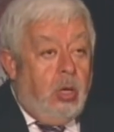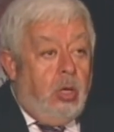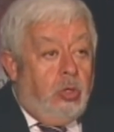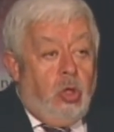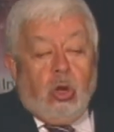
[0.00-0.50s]

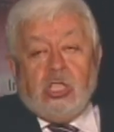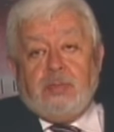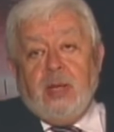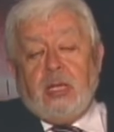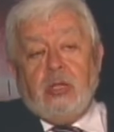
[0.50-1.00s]
Don
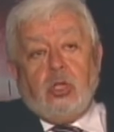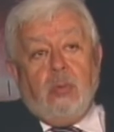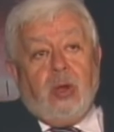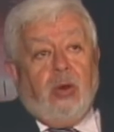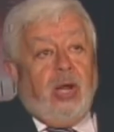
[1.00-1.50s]
Schmitt and
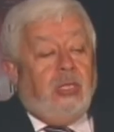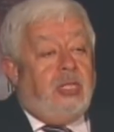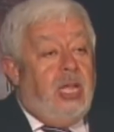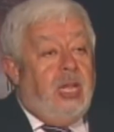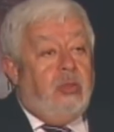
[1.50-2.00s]
Tom Carey
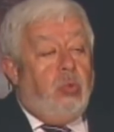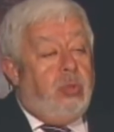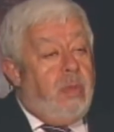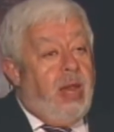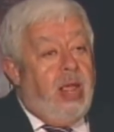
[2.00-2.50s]
did it with
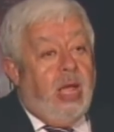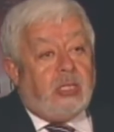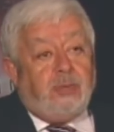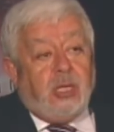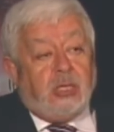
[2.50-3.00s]
many
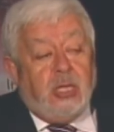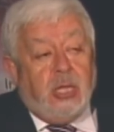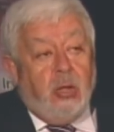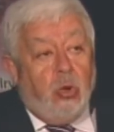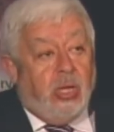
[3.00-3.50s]
experts in
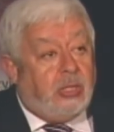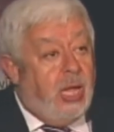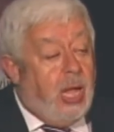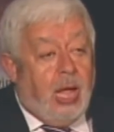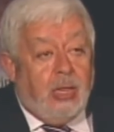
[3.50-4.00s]
the
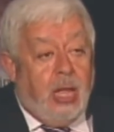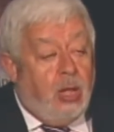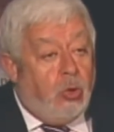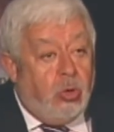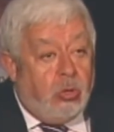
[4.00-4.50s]
USA and they
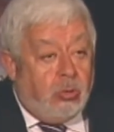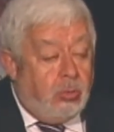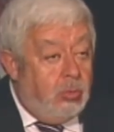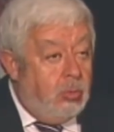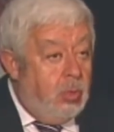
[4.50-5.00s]
couldn't.
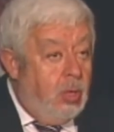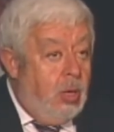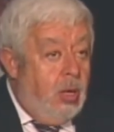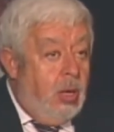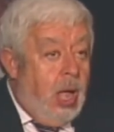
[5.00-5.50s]

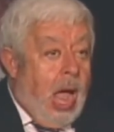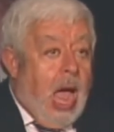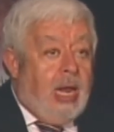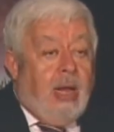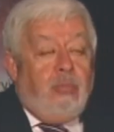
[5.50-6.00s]

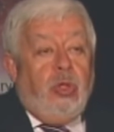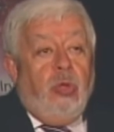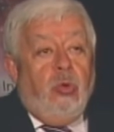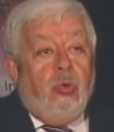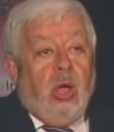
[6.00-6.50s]
Adam
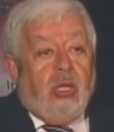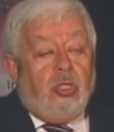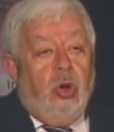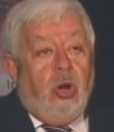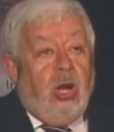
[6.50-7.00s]
Dew, a
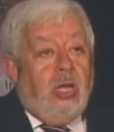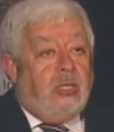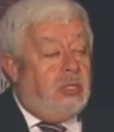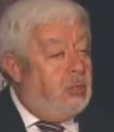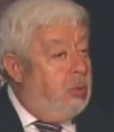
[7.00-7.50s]

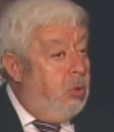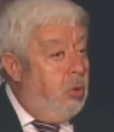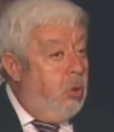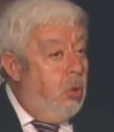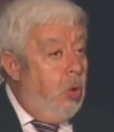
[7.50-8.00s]
journalist
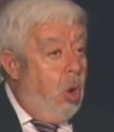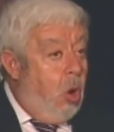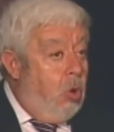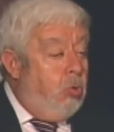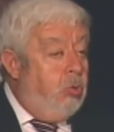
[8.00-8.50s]
who
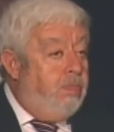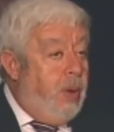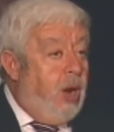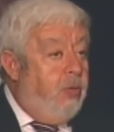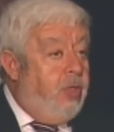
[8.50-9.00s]
owned
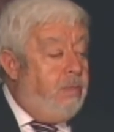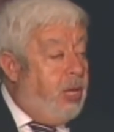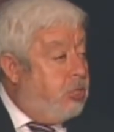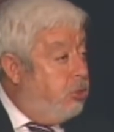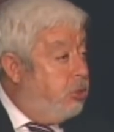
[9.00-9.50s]
part of the
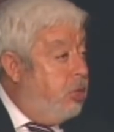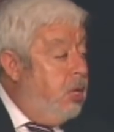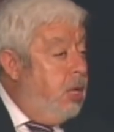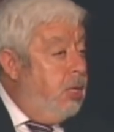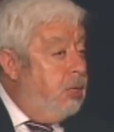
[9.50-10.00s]
pictures,
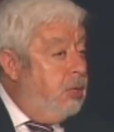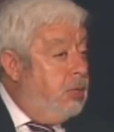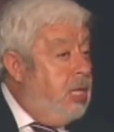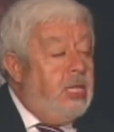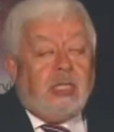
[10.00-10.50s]

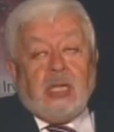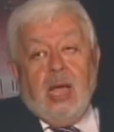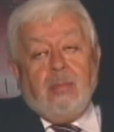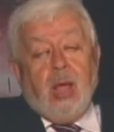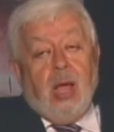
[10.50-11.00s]
did the
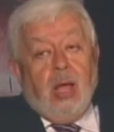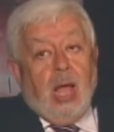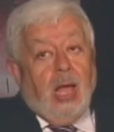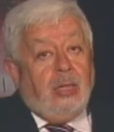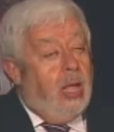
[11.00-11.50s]
same
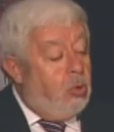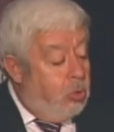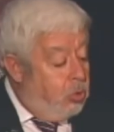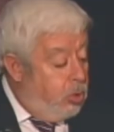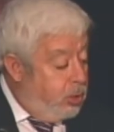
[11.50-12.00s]
and they
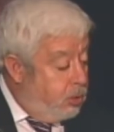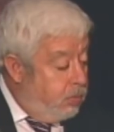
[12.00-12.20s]
couldn't do it.